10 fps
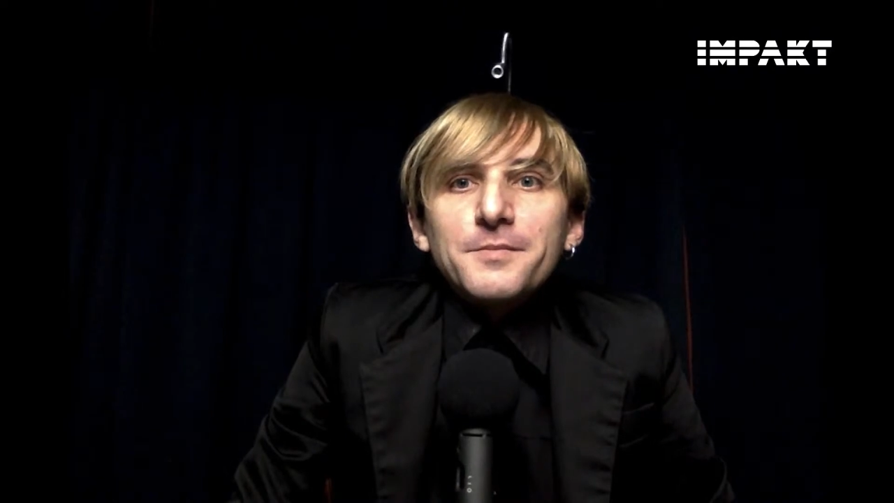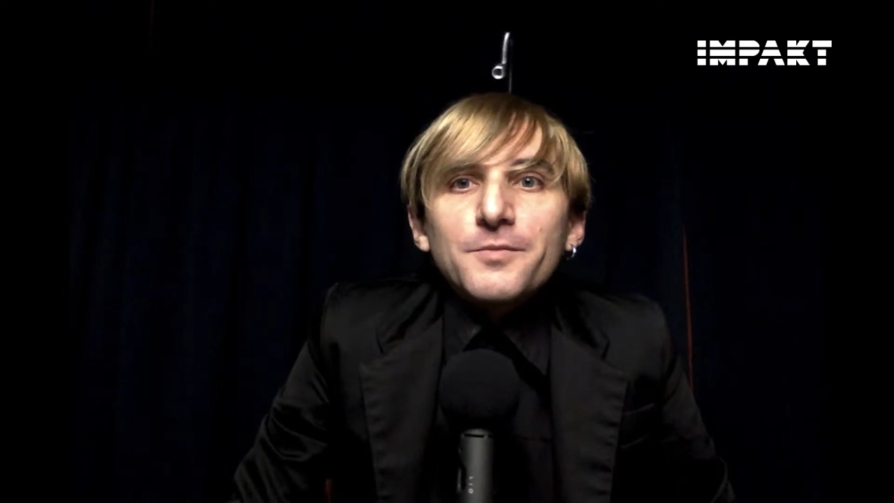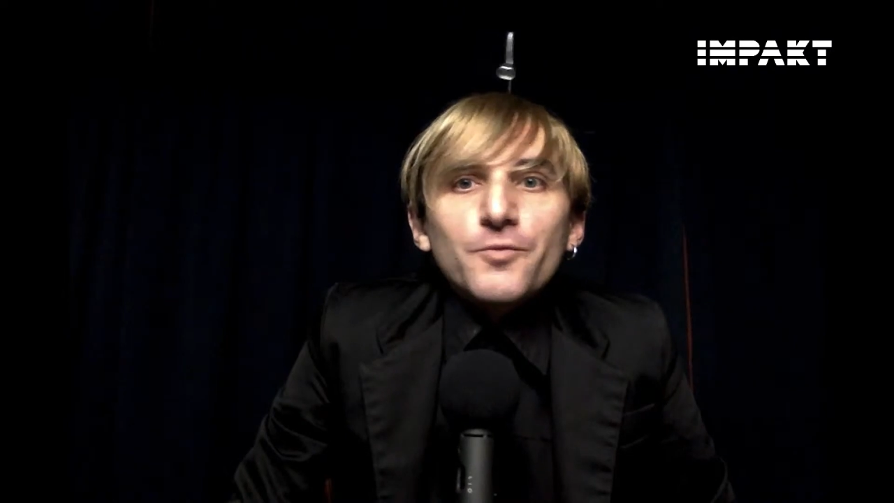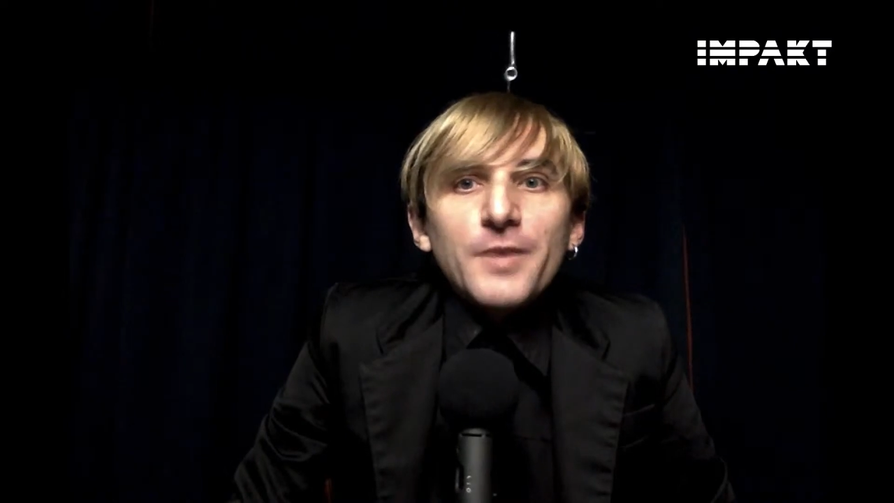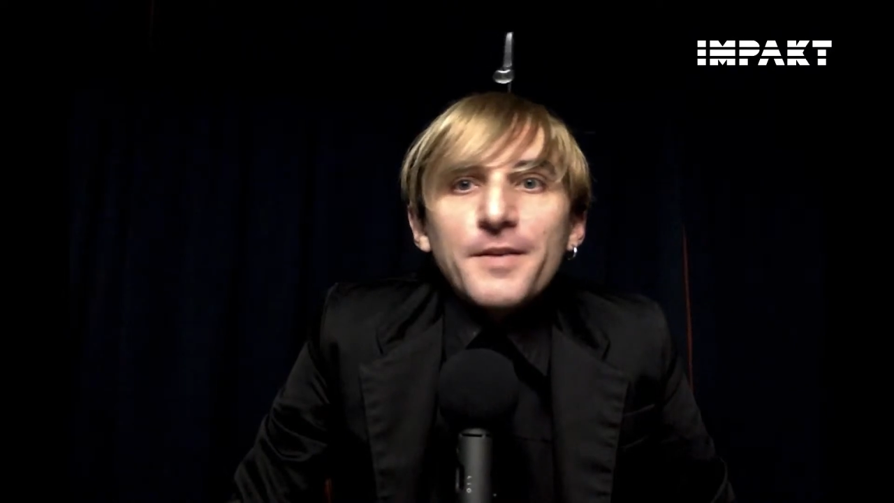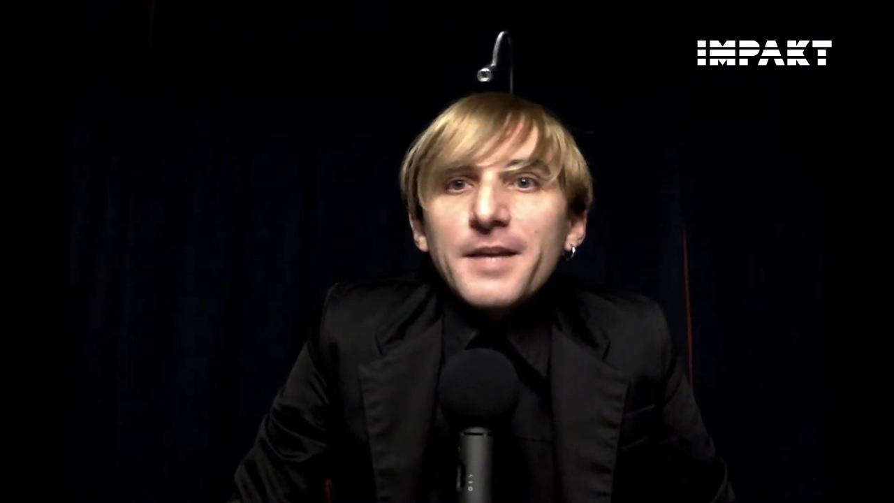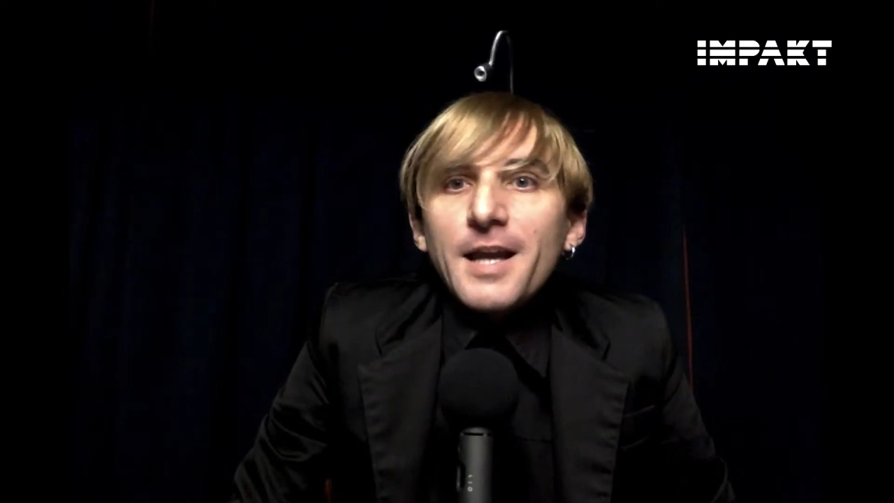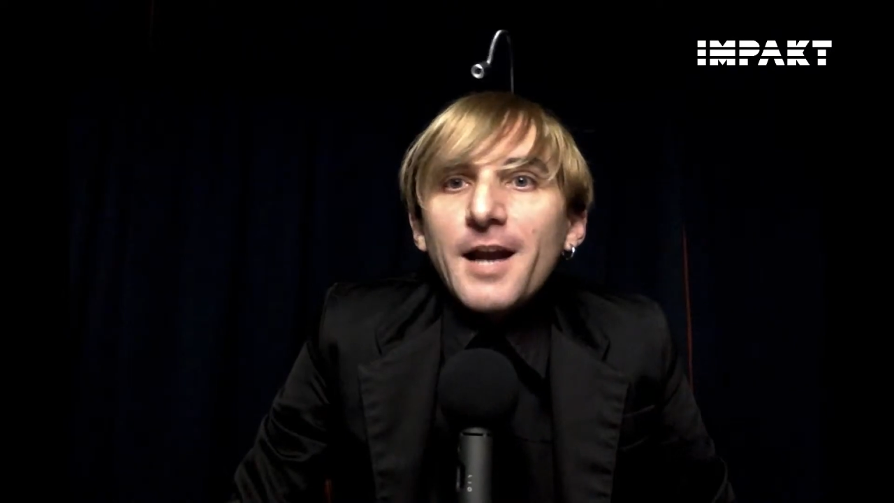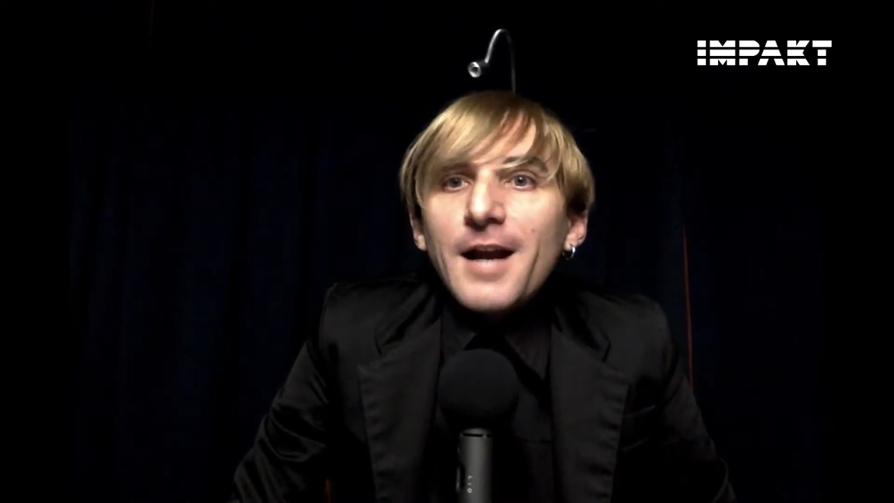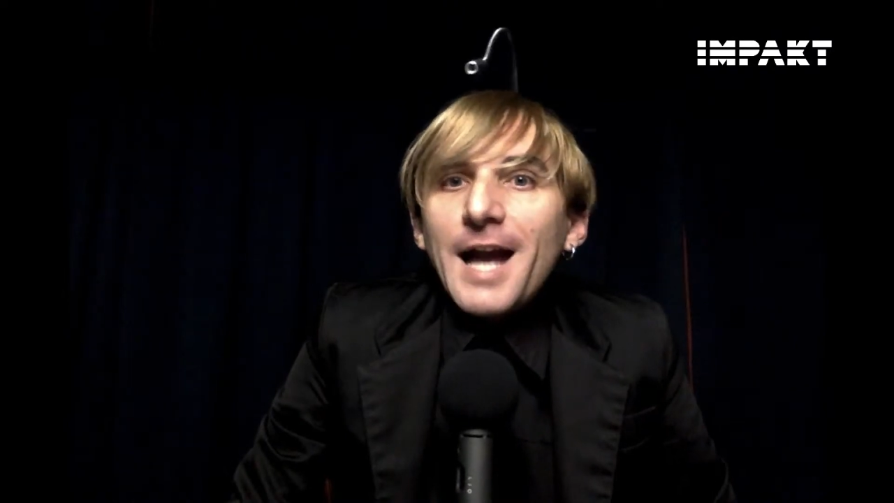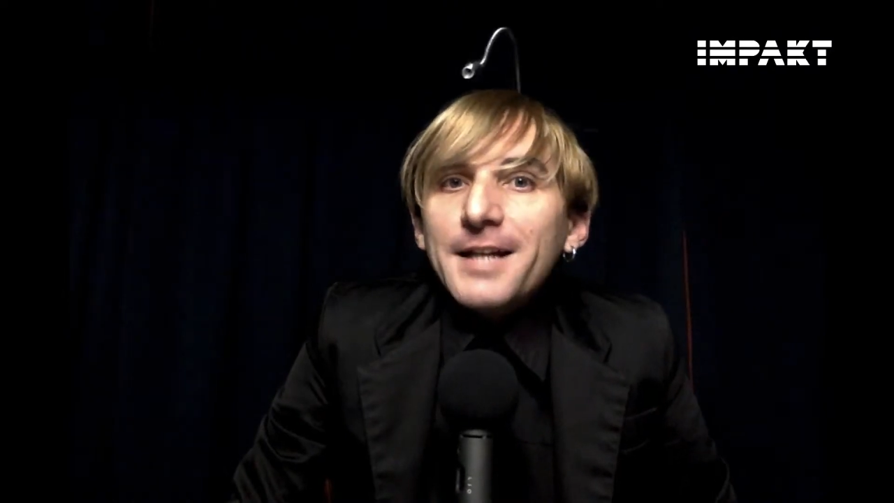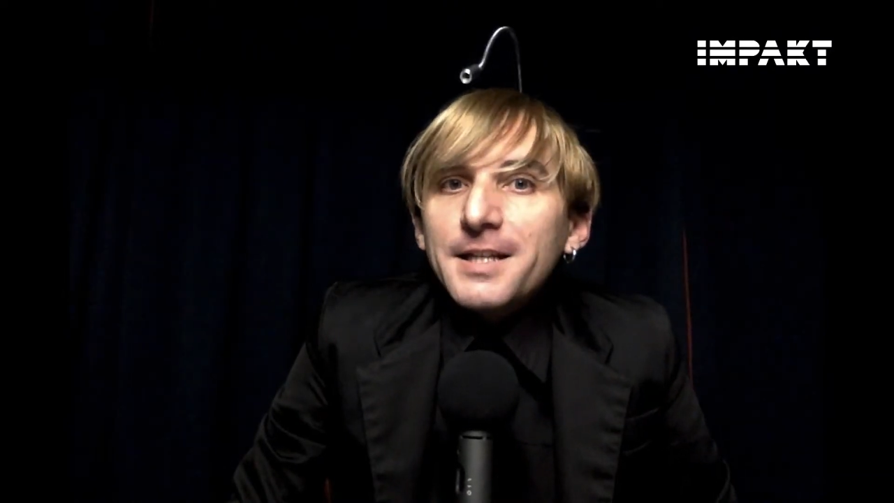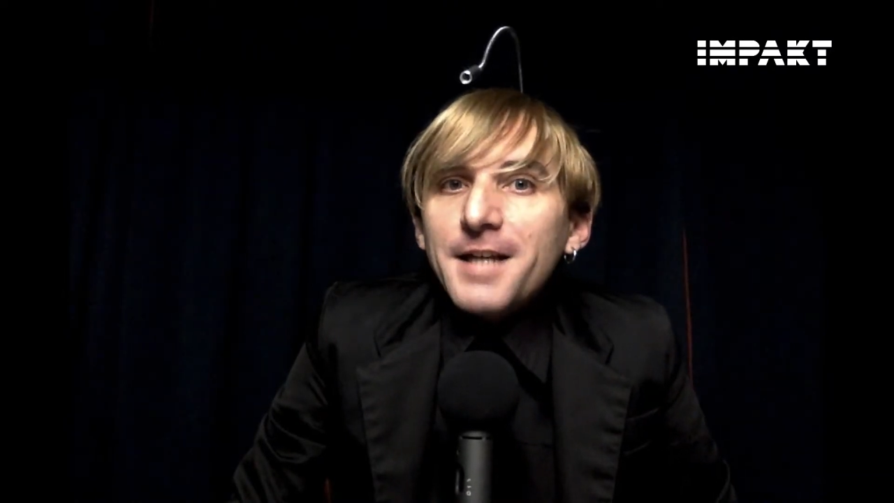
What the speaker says: whether they are acting